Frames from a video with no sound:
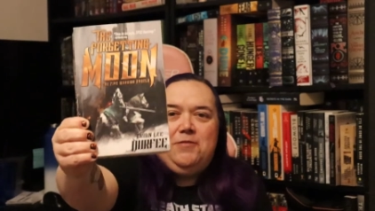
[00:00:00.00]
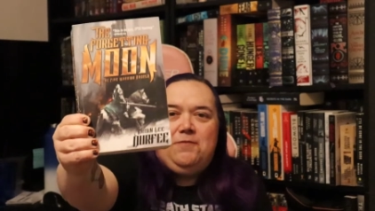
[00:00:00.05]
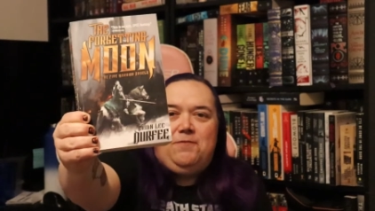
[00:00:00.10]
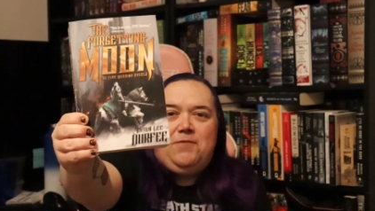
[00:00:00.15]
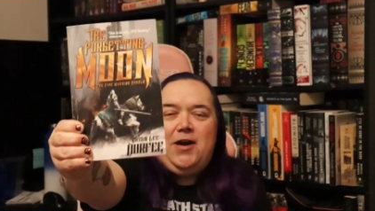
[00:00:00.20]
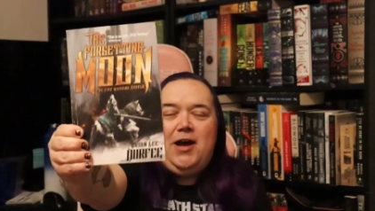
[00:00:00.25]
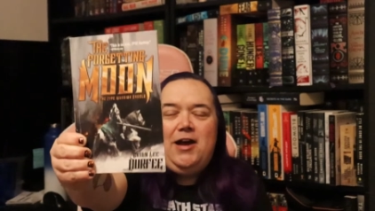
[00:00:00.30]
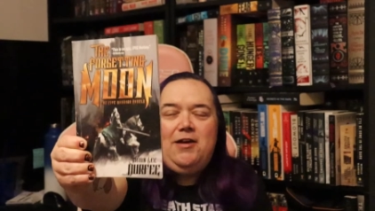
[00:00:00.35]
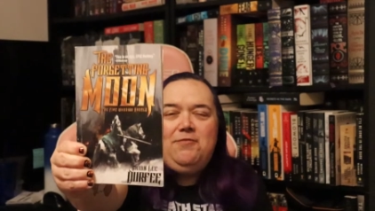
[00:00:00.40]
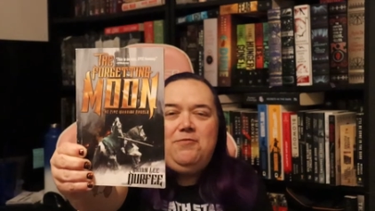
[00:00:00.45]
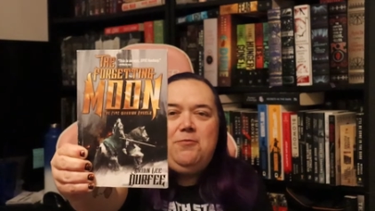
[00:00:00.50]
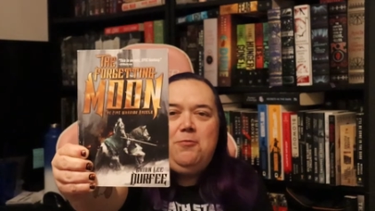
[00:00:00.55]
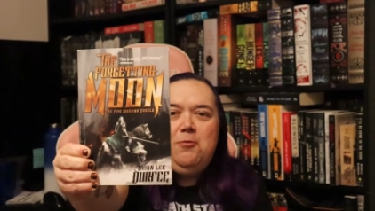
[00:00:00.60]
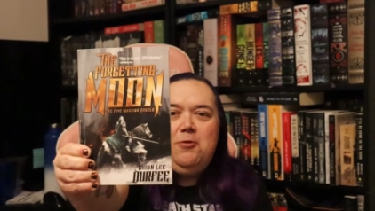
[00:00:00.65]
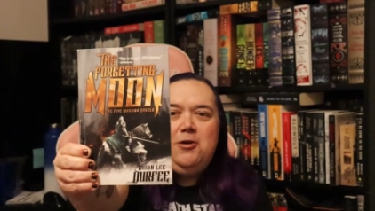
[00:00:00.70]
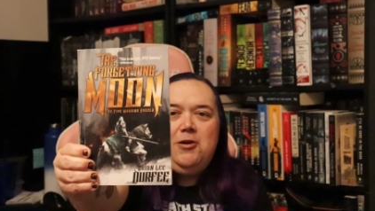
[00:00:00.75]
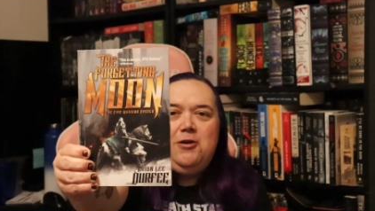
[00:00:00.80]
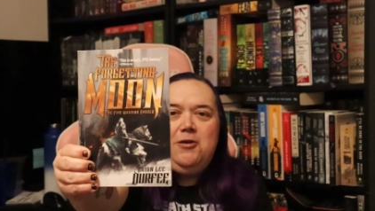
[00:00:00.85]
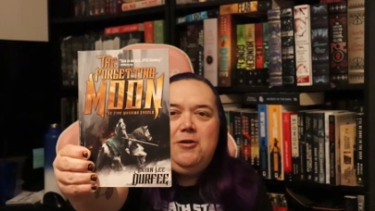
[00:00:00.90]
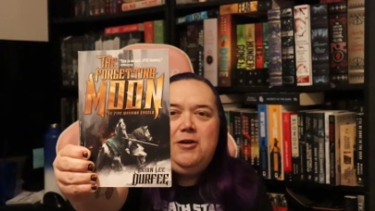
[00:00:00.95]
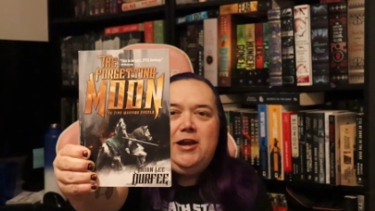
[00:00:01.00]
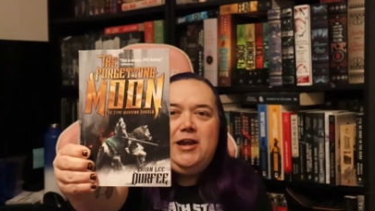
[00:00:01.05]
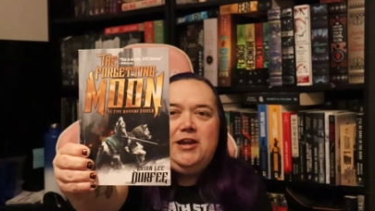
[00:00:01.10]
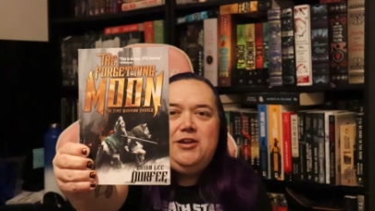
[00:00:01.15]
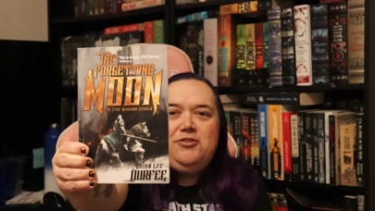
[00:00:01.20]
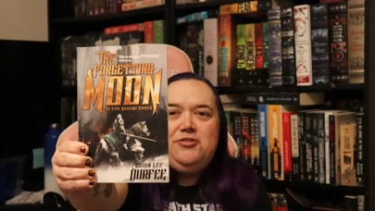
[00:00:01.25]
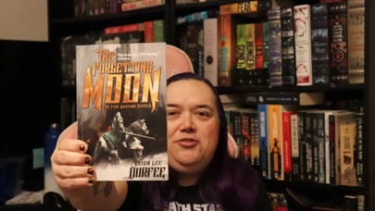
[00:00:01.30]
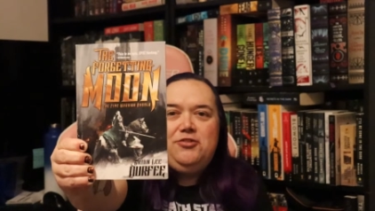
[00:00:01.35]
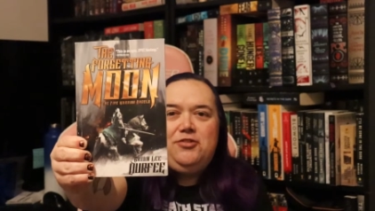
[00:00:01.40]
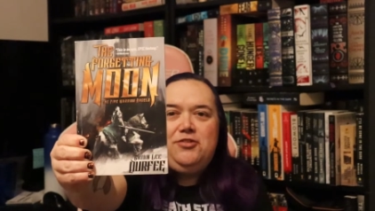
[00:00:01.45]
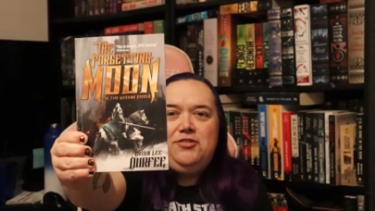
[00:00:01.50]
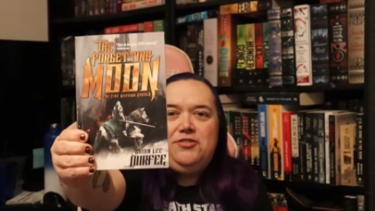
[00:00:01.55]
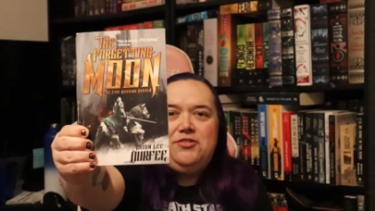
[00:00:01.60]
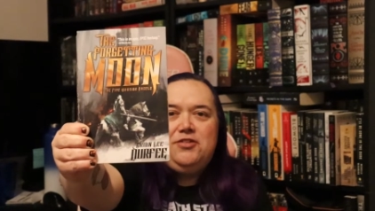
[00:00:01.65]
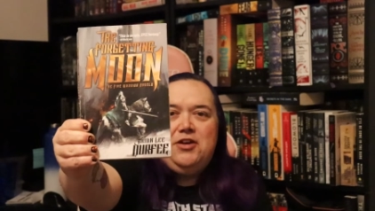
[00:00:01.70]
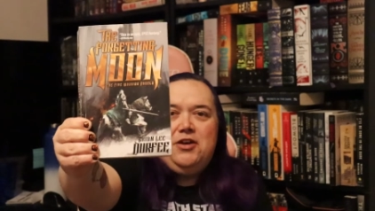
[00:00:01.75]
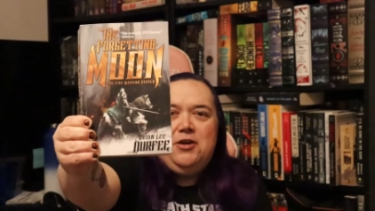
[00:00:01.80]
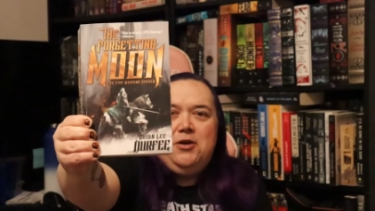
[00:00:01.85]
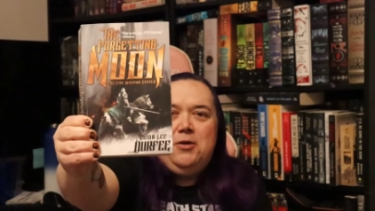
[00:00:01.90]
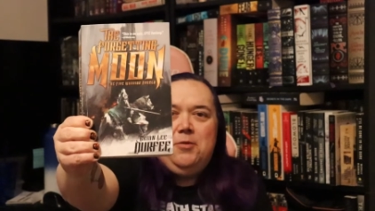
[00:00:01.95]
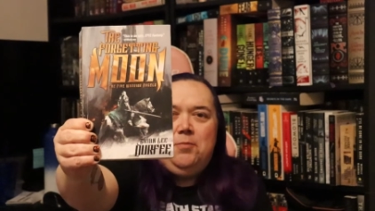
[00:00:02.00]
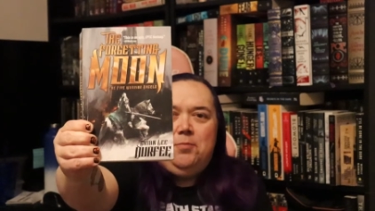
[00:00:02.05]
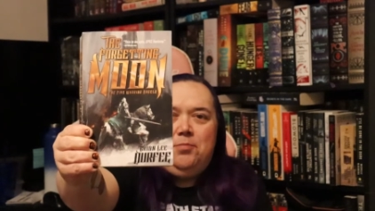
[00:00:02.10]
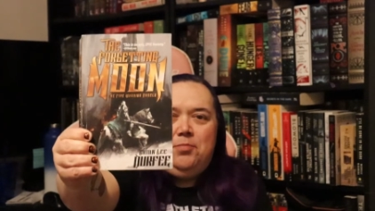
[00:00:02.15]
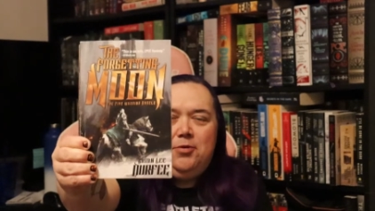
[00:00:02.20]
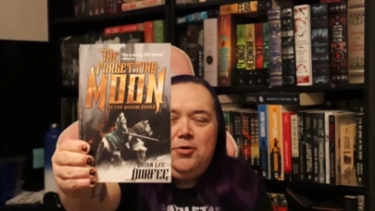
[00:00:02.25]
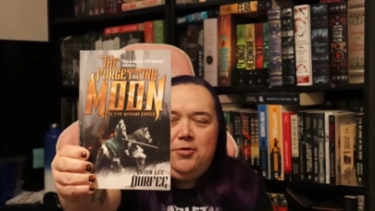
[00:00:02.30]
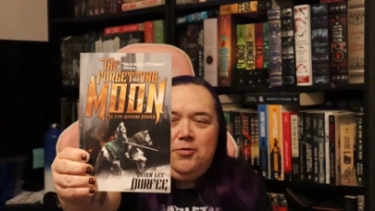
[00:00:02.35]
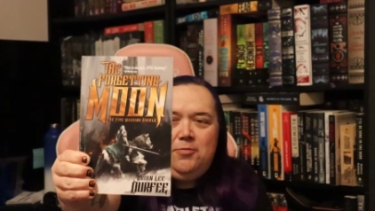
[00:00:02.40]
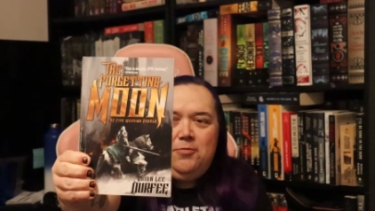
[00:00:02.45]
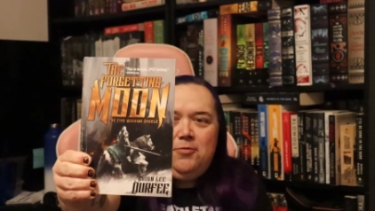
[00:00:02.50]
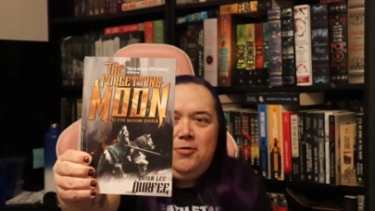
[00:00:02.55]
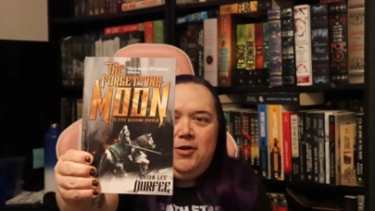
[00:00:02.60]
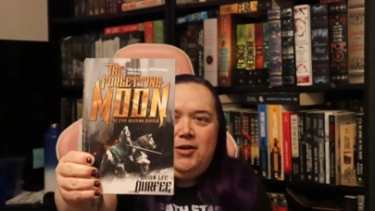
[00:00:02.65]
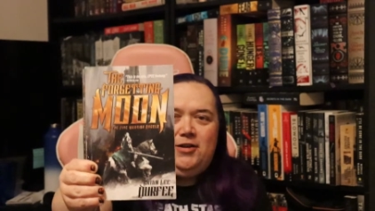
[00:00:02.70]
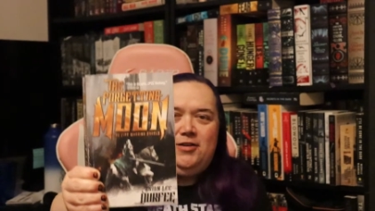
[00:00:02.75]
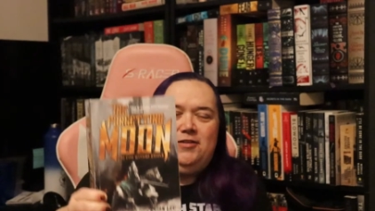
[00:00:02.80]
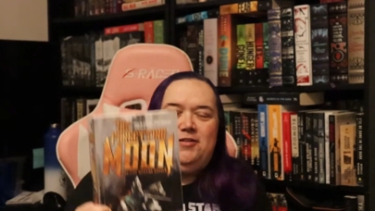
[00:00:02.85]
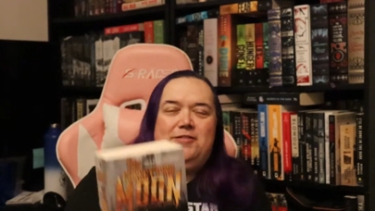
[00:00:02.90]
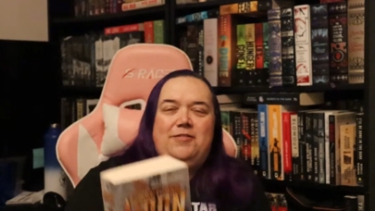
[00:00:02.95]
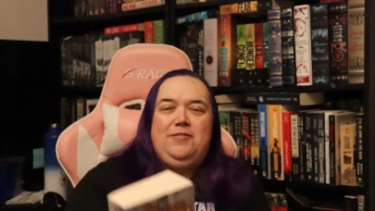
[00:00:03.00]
The 5 Warrior Angels, Book 1.